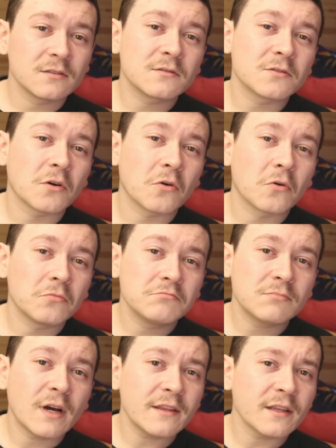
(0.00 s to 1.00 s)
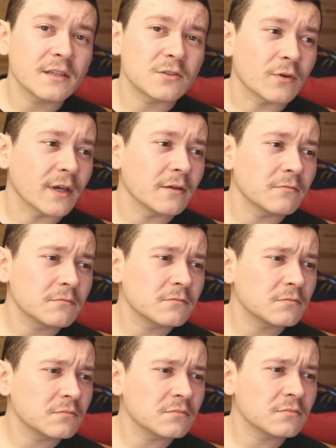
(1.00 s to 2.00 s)
So I think it's okay.
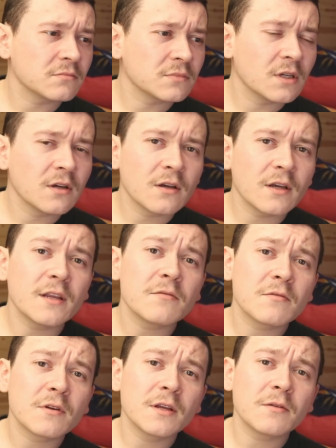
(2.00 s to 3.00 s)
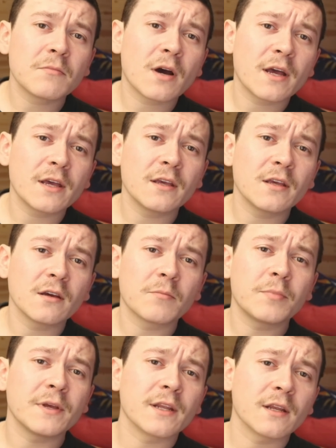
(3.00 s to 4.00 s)
In my
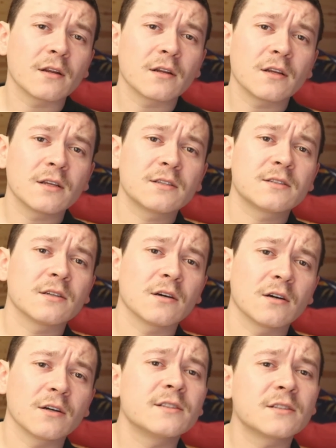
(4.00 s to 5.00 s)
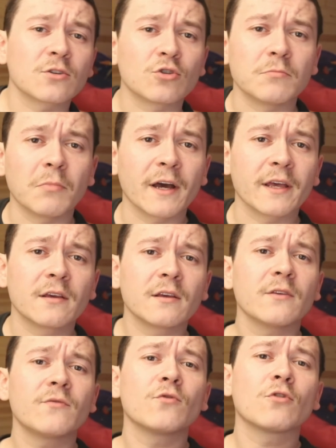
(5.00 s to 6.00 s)
opinion, it's a good buy
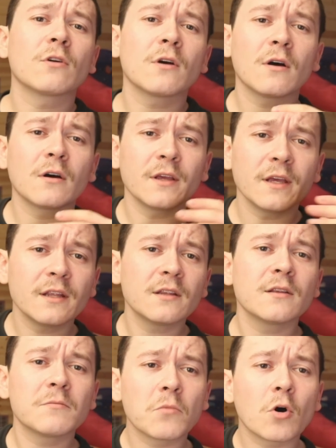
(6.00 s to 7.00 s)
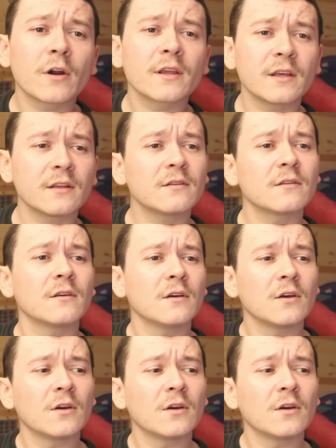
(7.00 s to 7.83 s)
if you're in the market